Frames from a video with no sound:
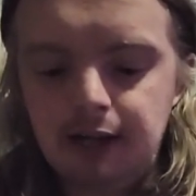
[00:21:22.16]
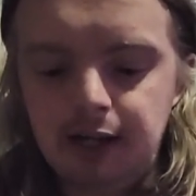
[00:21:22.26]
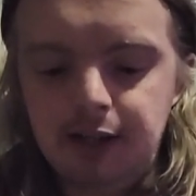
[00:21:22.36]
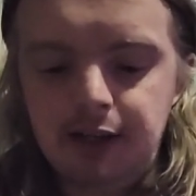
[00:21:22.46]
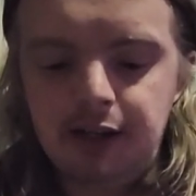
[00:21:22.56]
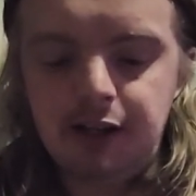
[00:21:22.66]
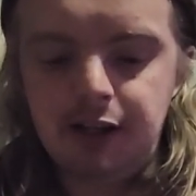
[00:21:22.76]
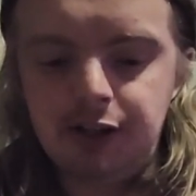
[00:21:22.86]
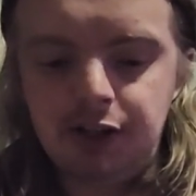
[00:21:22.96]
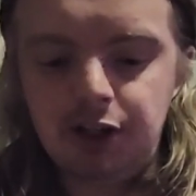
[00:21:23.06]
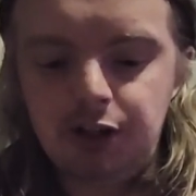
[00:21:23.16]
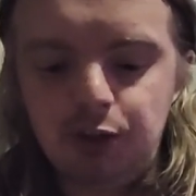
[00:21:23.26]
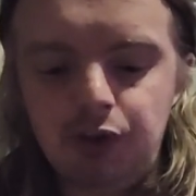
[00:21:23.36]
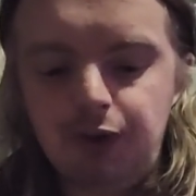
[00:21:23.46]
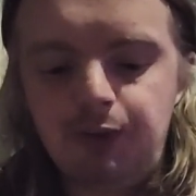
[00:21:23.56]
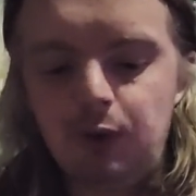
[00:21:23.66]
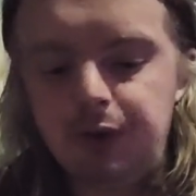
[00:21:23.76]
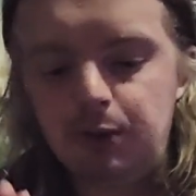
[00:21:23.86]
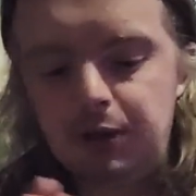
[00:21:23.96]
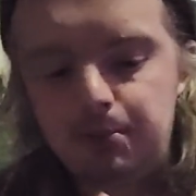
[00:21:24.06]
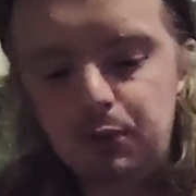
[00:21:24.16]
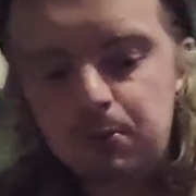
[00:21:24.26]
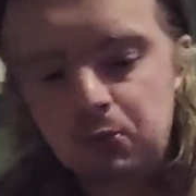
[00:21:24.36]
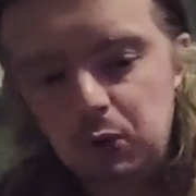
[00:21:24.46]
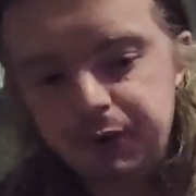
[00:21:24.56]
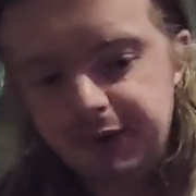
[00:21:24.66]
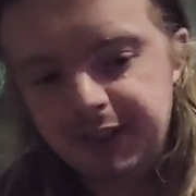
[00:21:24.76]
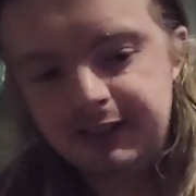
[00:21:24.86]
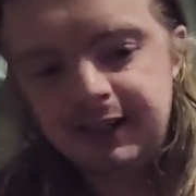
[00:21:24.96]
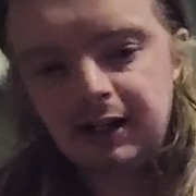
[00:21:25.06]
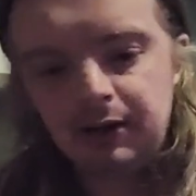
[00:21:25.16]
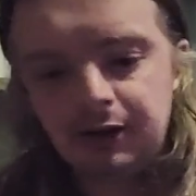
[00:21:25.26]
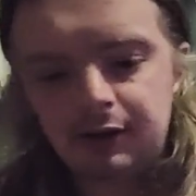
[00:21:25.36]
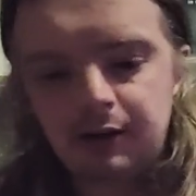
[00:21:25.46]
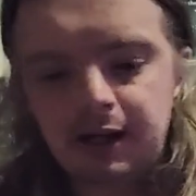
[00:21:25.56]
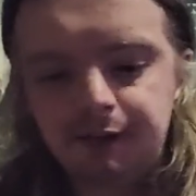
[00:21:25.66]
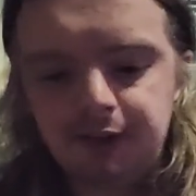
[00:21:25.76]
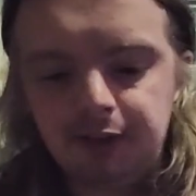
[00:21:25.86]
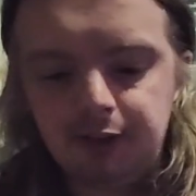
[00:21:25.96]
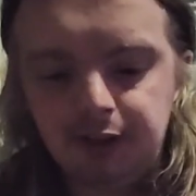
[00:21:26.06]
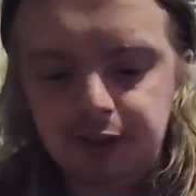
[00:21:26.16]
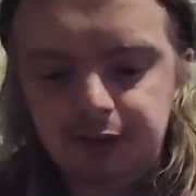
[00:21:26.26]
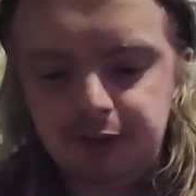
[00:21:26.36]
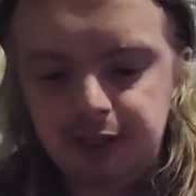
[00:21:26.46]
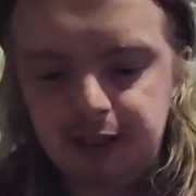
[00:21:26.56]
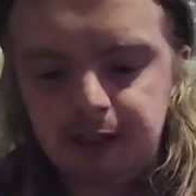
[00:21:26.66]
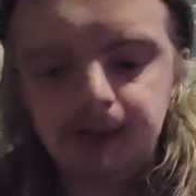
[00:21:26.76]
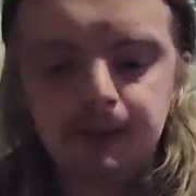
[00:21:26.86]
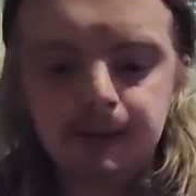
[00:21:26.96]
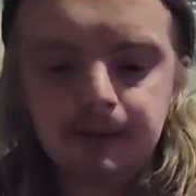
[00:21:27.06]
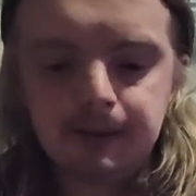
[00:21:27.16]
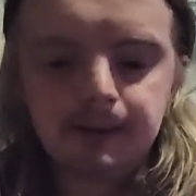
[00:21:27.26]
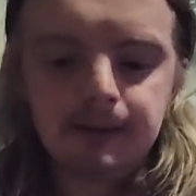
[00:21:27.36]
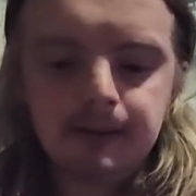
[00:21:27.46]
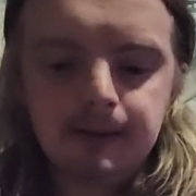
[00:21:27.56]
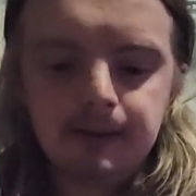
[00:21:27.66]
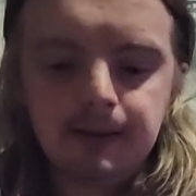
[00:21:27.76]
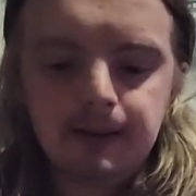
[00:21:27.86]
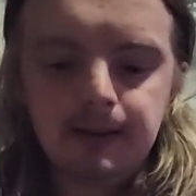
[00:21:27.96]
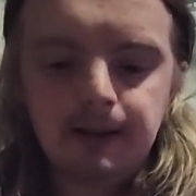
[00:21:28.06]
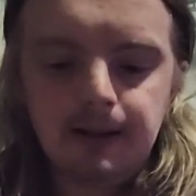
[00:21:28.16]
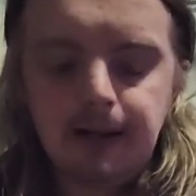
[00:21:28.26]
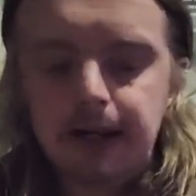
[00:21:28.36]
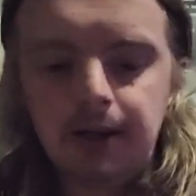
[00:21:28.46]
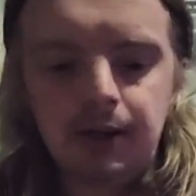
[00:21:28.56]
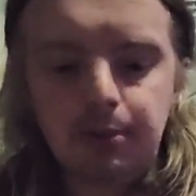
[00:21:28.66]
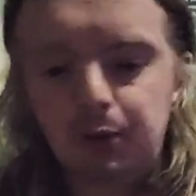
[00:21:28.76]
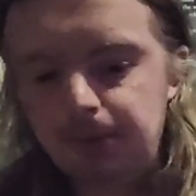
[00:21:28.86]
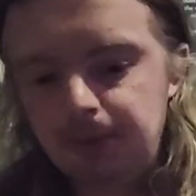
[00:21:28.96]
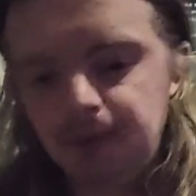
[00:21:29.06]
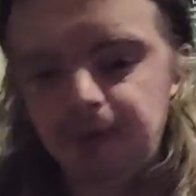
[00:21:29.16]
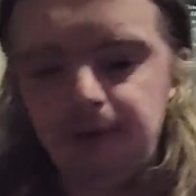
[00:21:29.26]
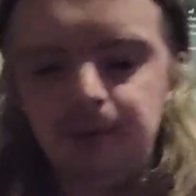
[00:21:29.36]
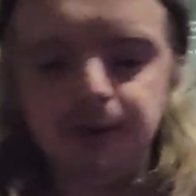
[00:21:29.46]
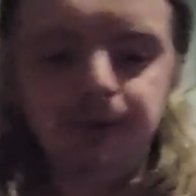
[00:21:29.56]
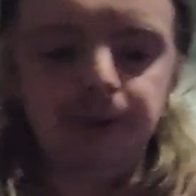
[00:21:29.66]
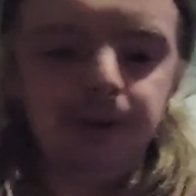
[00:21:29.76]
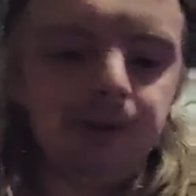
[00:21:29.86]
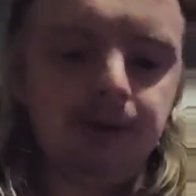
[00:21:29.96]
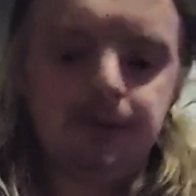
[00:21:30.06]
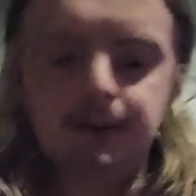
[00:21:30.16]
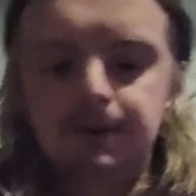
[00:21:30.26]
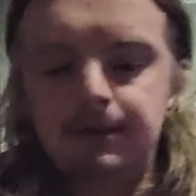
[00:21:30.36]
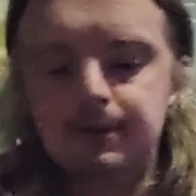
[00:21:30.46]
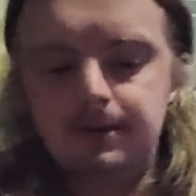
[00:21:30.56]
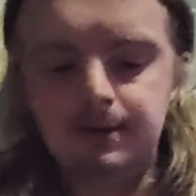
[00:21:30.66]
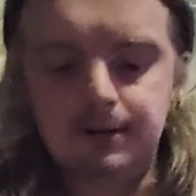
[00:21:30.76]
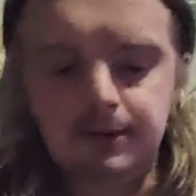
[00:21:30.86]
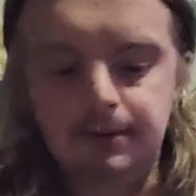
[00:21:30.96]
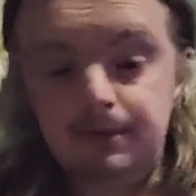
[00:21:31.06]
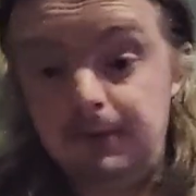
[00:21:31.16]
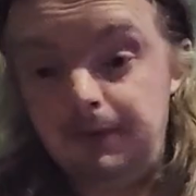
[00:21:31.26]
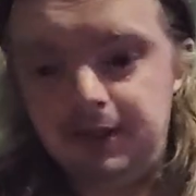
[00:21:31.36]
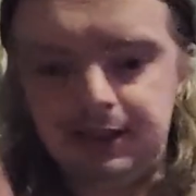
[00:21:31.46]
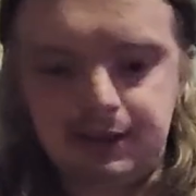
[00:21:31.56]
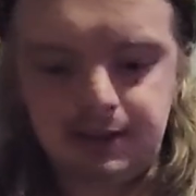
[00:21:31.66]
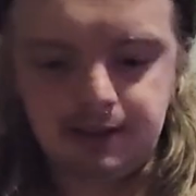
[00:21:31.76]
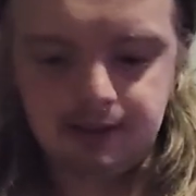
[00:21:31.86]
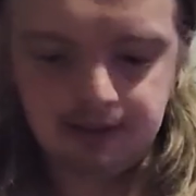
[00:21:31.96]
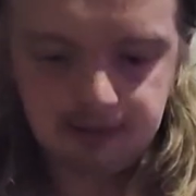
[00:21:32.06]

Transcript: And you would have thought they would have put more detail and crafting to this figure. I had a lot of problems with this one too. With this.